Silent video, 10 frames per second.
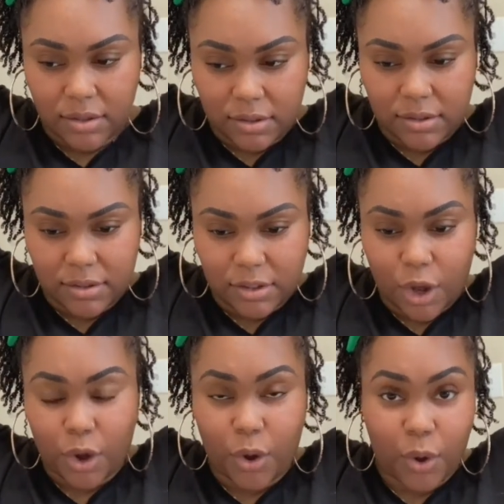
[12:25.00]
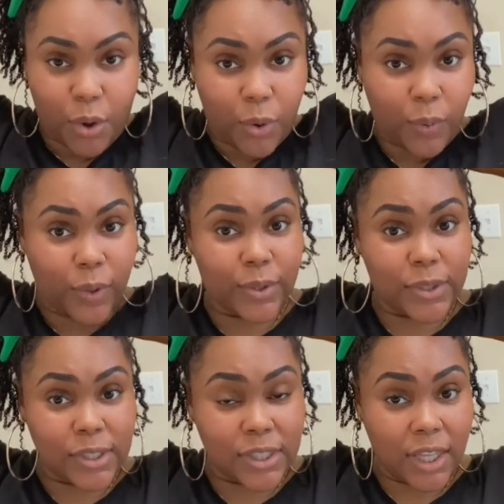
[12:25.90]
So we'll
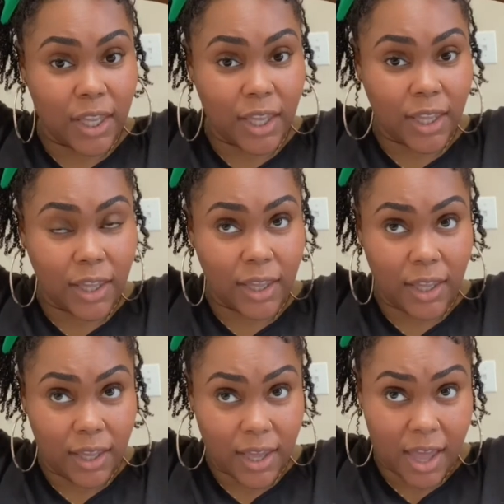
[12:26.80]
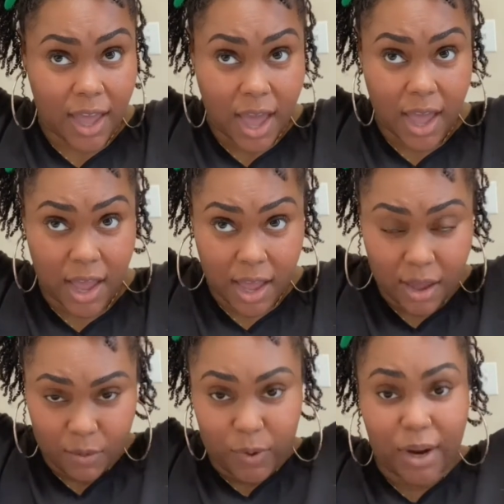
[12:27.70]
see
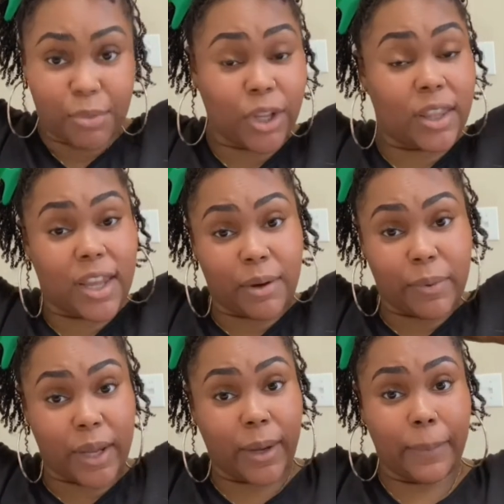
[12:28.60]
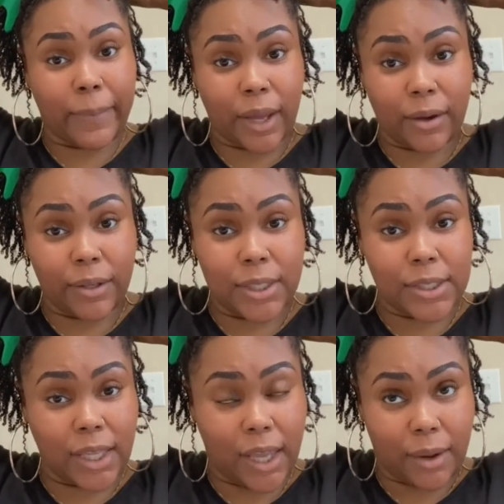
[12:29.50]
what I'm looking like when I come back on this
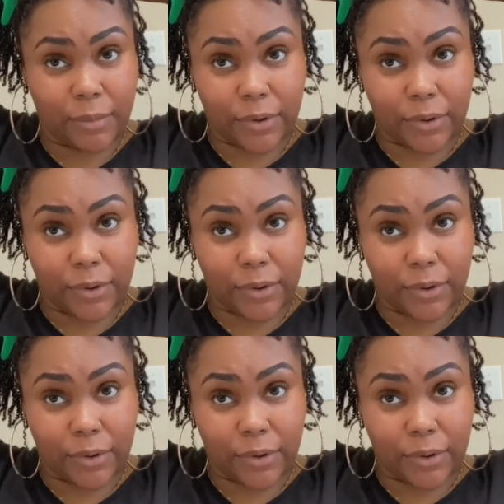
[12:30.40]
camera.